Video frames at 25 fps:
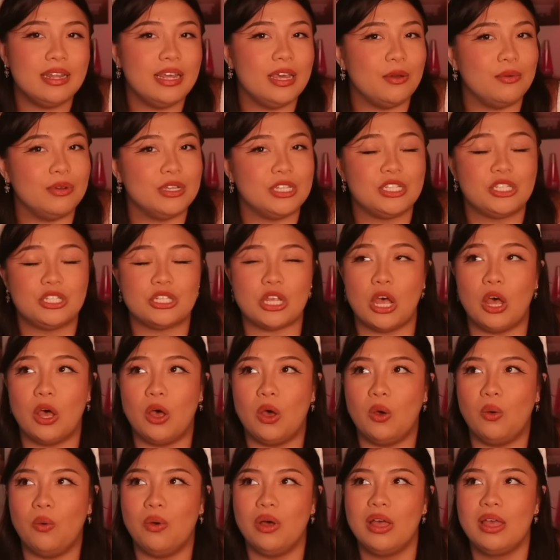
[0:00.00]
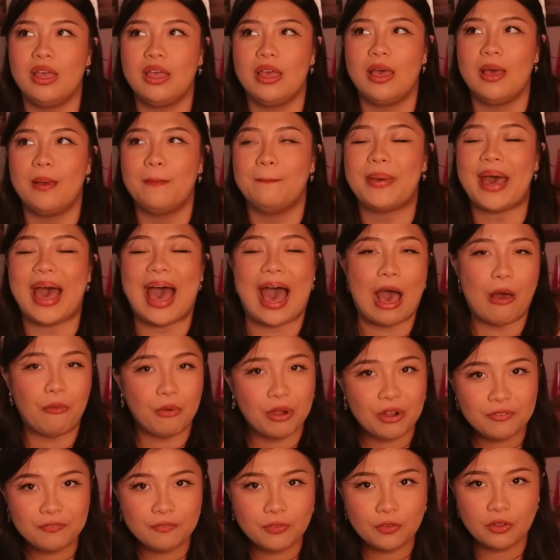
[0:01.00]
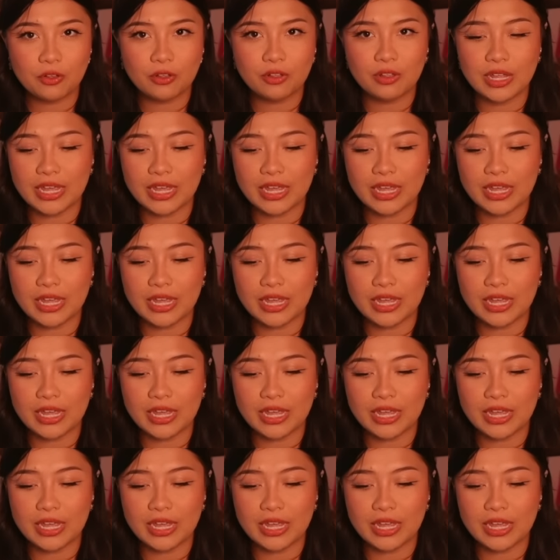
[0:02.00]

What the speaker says: It was so powerful.